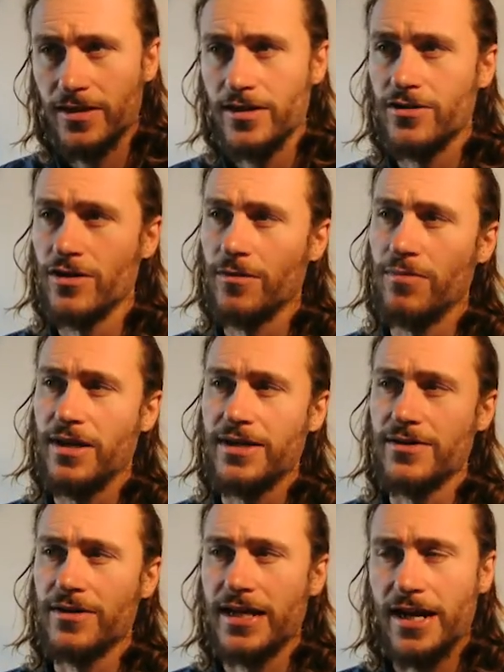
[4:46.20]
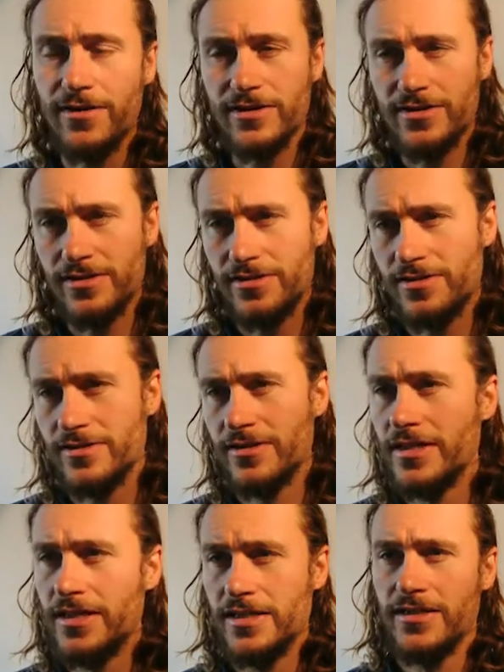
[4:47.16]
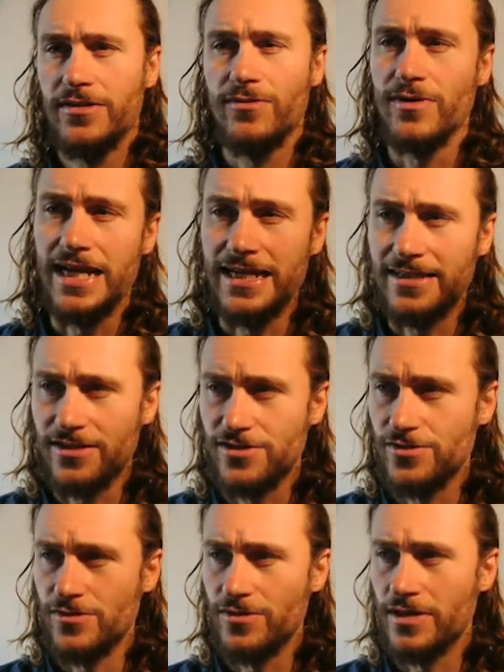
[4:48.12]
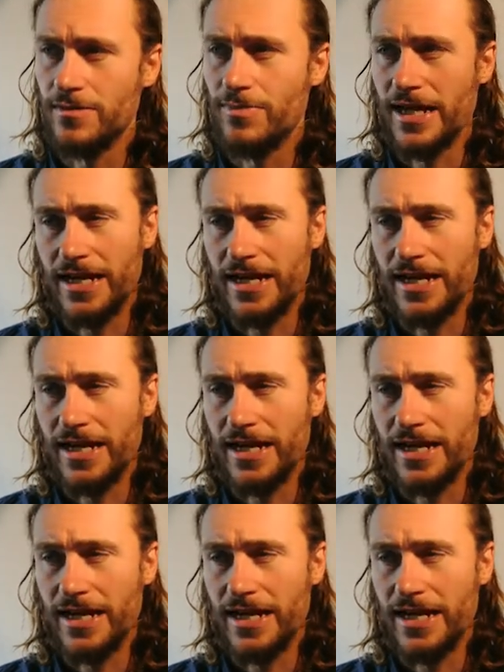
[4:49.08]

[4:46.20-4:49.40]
non-player characters. Relating to